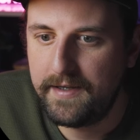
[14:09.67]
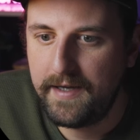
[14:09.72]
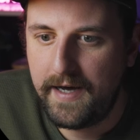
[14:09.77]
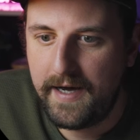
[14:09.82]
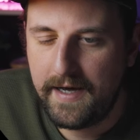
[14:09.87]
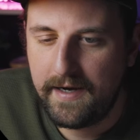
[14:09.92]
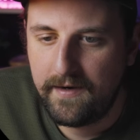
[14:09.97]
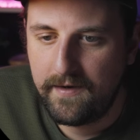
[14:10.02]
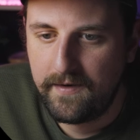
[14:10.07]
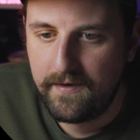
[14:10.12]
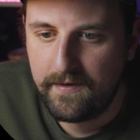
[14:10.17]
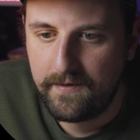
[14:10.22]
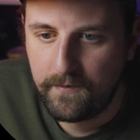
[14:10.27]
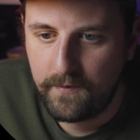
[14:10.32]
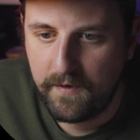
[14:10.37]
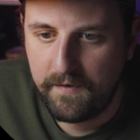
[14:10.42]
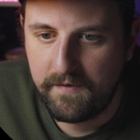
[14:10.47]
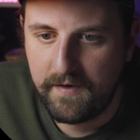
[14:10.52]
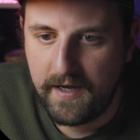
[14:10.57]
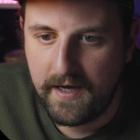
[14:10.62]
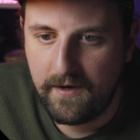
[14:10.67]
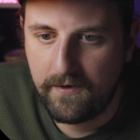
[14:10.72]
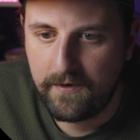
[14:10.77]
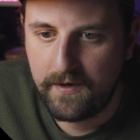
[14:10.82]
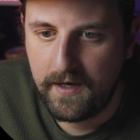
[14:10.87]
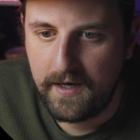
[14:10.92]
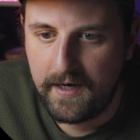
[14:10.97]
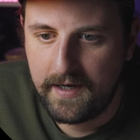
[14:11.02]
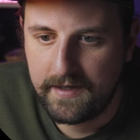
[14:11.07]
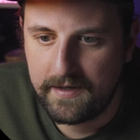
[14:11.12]
that, we've now
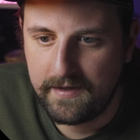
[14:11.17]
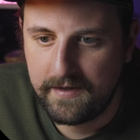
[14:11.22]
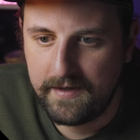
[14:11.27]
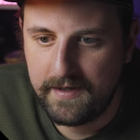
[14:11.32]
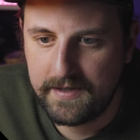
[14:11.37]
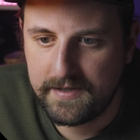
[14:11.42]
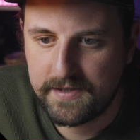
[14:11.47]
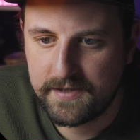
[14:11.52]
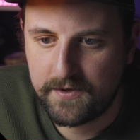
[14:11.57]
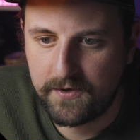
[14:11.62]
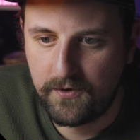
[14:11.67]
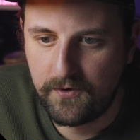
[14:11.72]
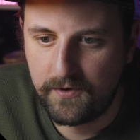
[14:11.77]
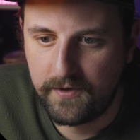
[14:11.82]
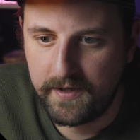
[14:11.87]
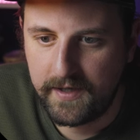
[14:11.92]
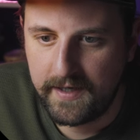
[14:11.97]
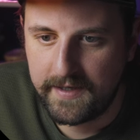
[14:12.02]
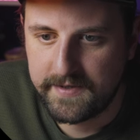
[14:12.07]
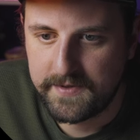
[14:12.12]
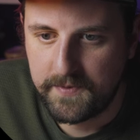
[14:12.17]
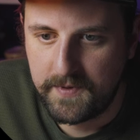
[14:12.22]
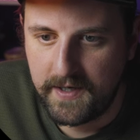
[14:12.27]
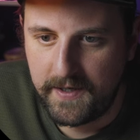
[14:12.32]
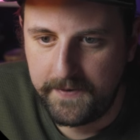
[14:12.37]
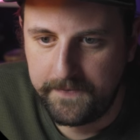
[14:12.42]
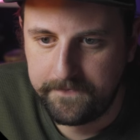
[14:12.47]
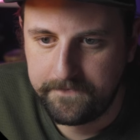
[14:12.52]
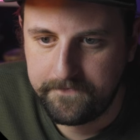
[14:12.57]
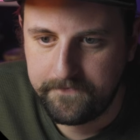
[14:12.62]
got this scrolling as
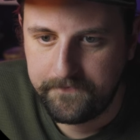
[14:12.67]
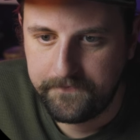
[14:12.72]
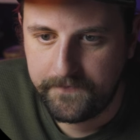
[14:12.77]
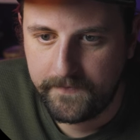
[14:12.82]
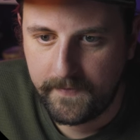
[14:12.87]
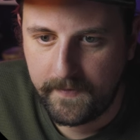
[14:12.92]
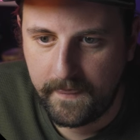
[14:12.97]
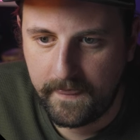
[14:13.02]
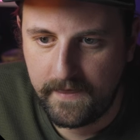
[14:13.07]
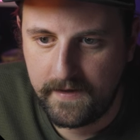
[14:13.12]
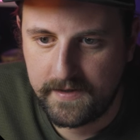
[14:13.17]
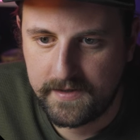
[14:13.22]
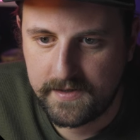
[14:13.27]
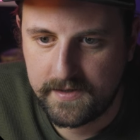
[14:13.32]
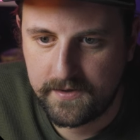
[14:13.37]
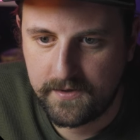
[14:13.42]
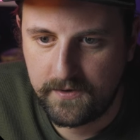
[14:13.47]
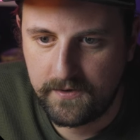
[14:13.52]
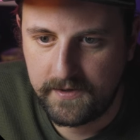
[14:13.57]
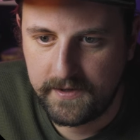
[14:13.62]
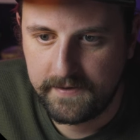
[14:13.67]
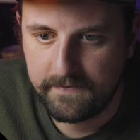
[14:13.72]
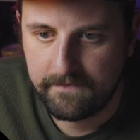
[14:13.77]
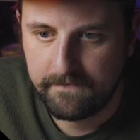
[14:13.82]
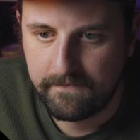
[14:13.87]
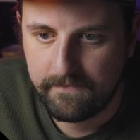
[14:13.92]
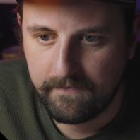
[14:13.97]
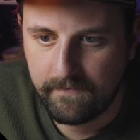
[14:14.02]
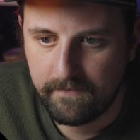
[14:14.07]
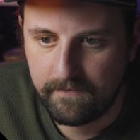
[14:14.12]
well. This scrolling.
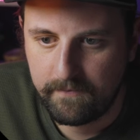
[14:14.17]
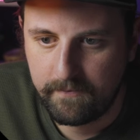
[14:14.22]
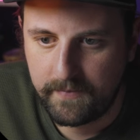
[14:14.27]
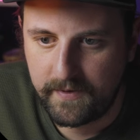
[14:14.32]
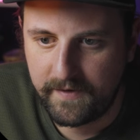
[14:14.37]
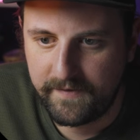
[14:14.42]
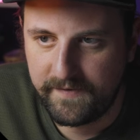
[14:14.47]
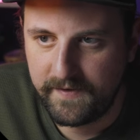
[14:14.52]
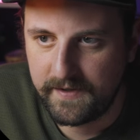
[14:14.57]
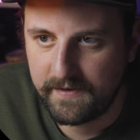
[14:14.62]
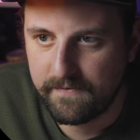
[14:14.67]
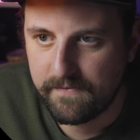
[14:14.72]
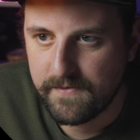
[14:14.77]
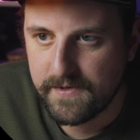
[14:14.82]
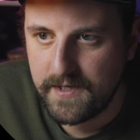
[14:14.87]
Perfect.